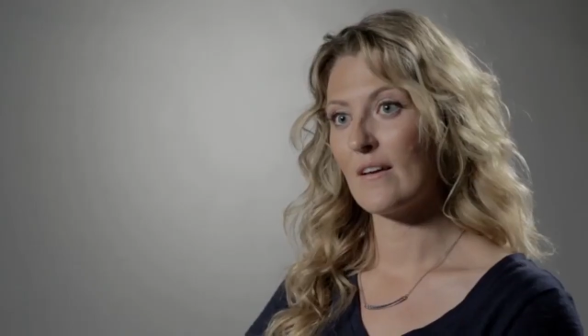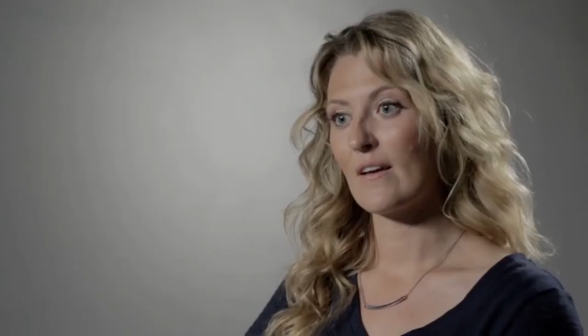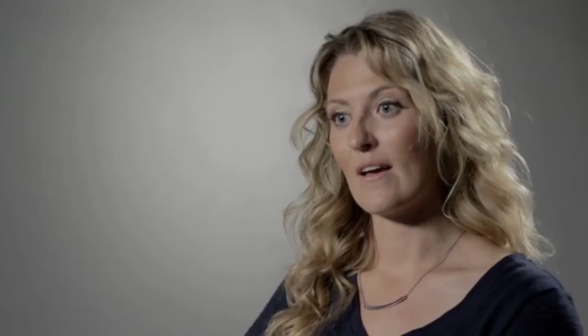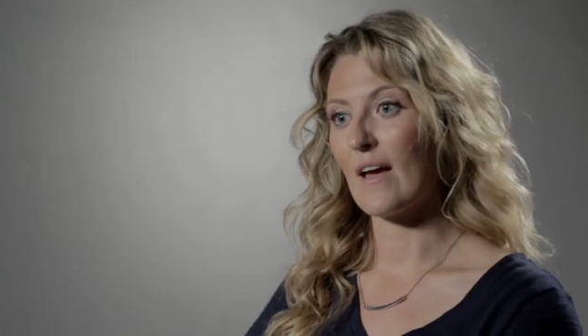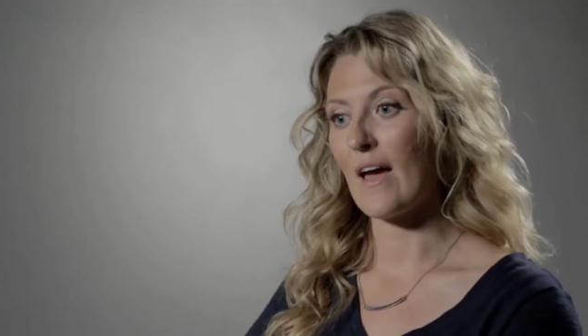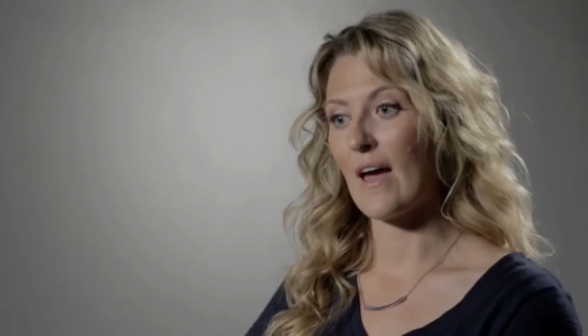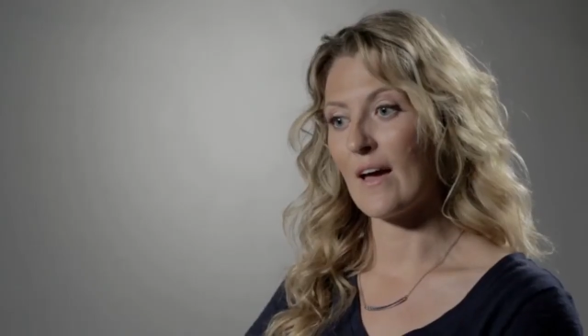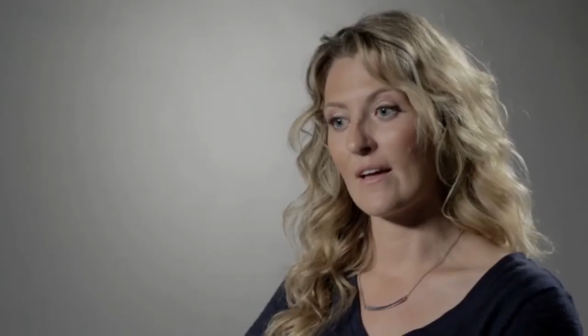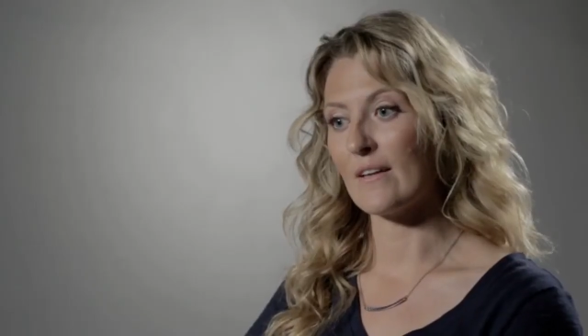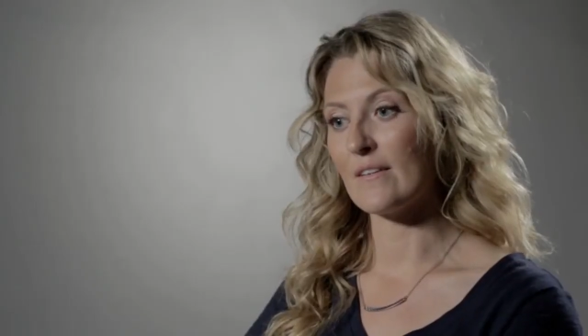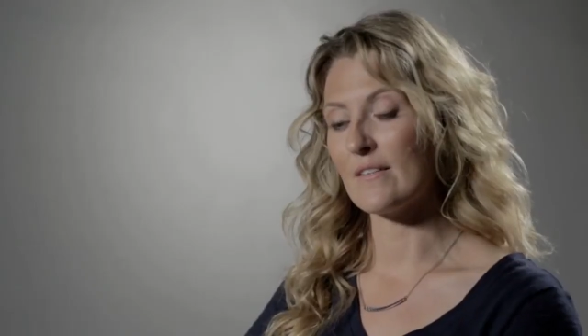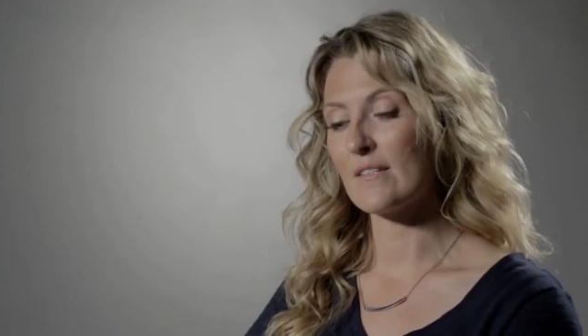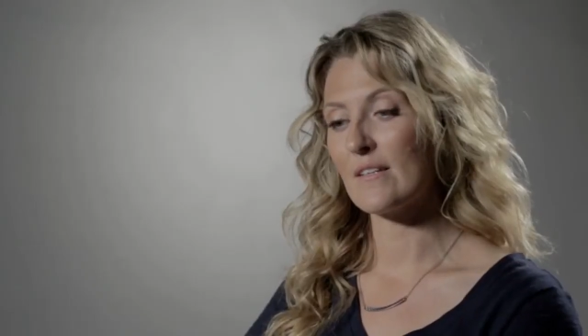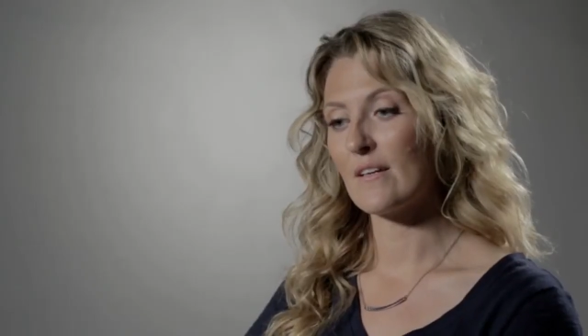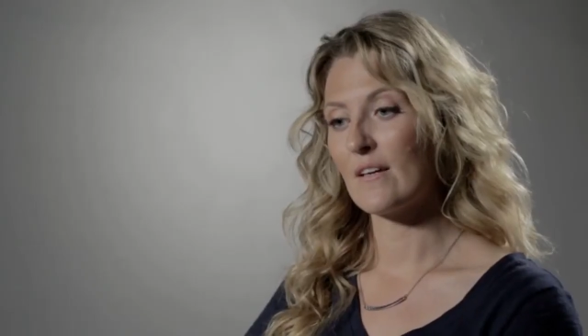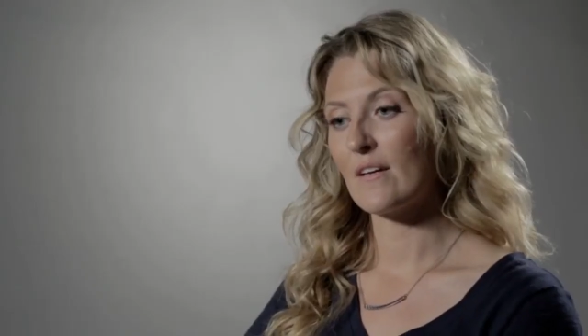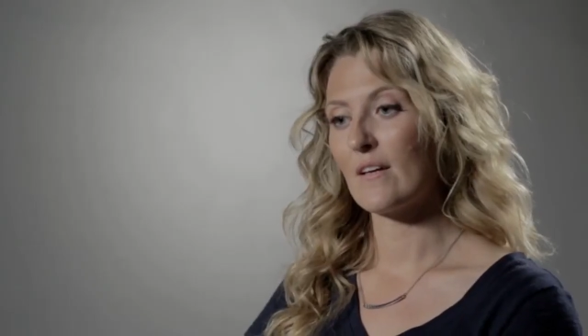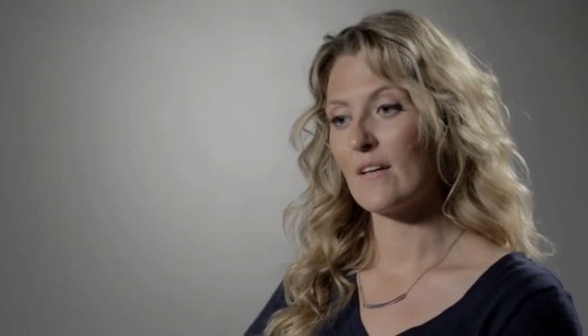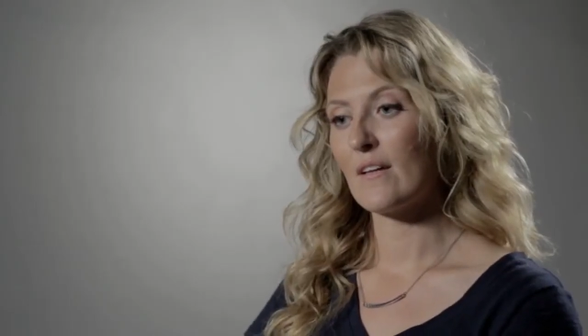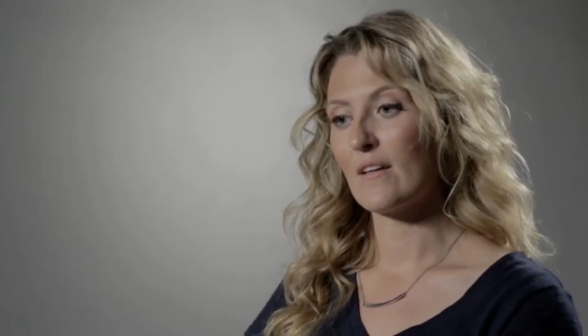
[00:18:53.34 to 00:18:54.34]
And
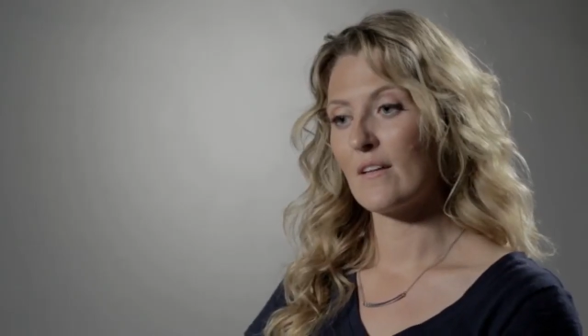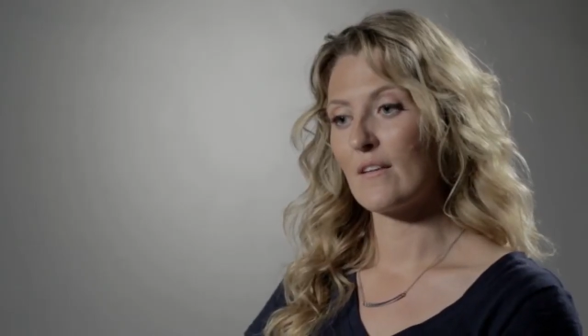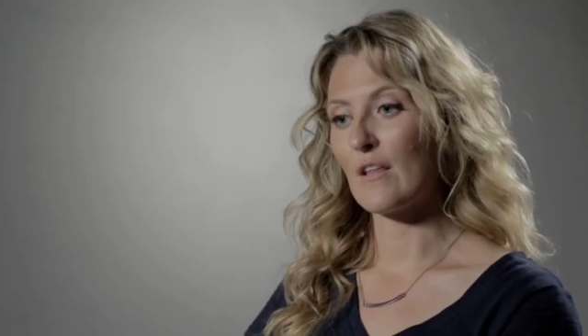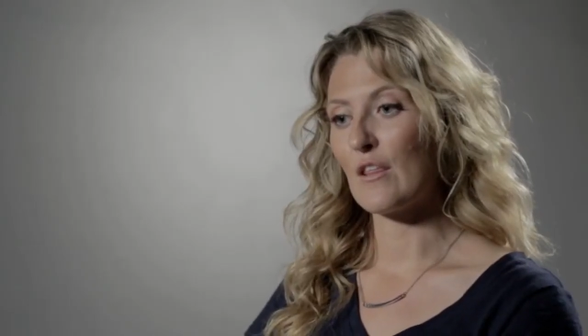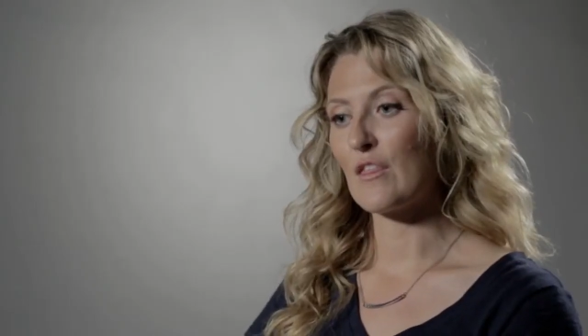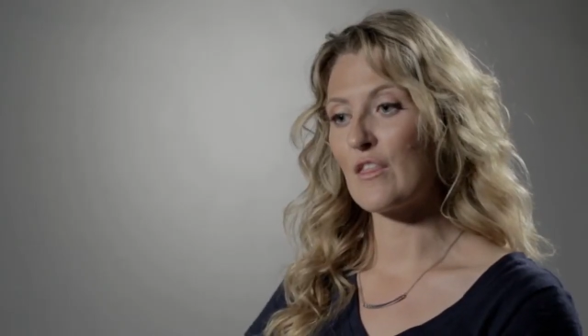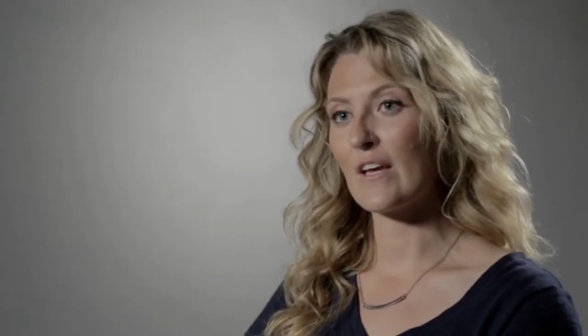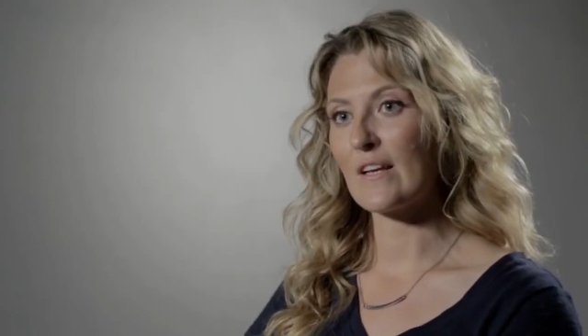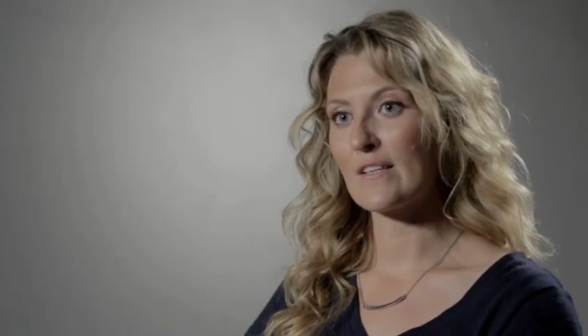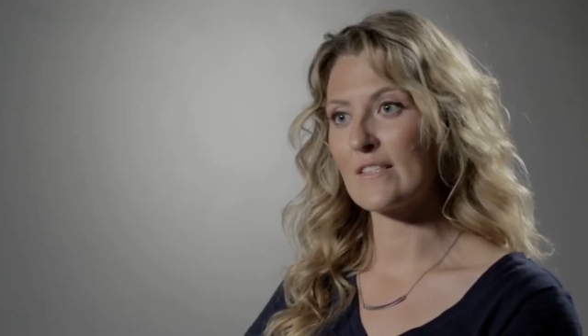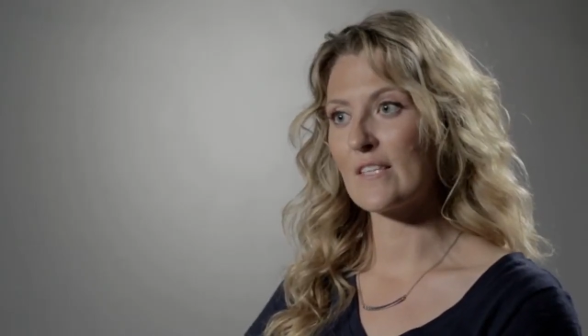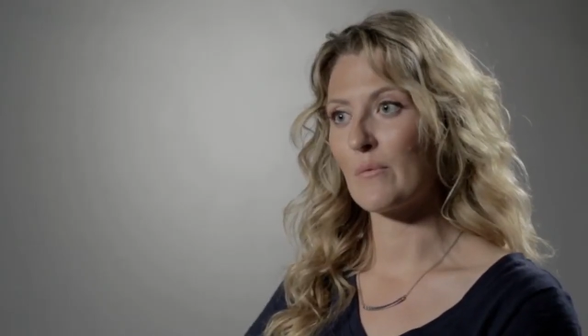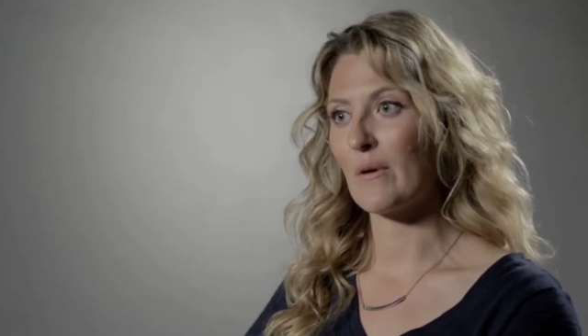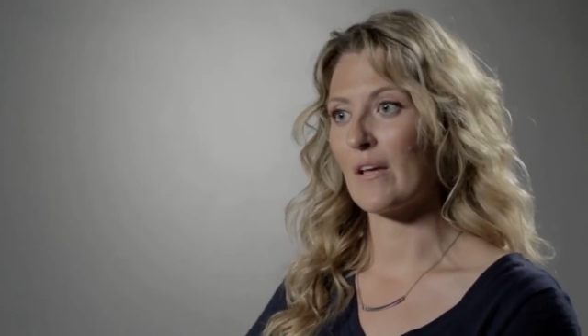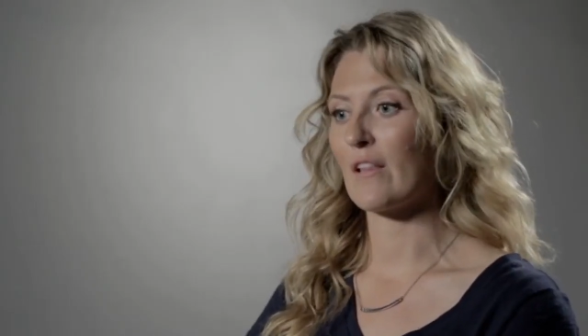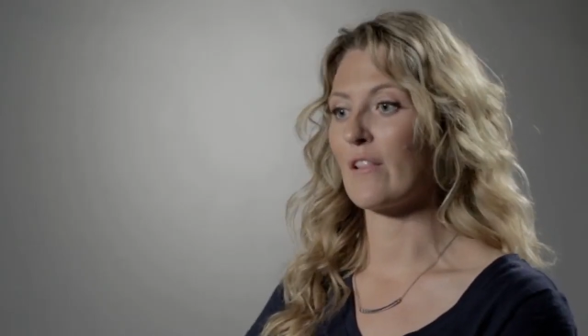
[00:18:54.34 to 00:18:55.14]
the things that we